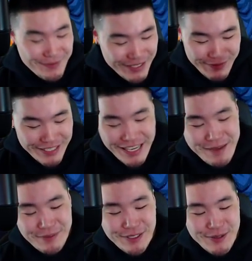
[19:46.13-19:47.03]
We, we
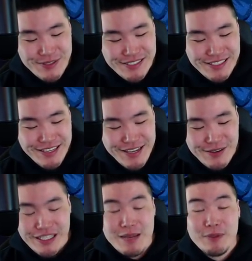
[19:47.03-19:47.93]
came close
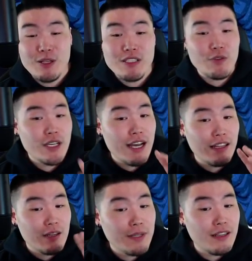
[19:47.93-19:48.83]
came close. If we got a
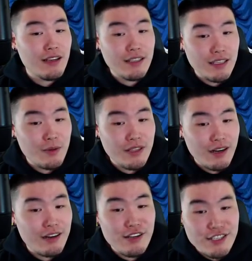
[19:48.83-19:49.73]
little bit lucky with the
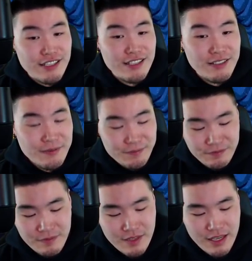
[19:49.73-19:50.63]
RNG
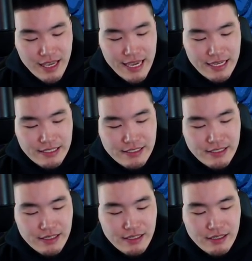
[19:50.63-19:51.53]
and
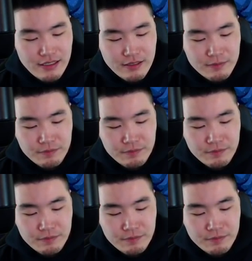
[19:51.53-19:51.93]
uh,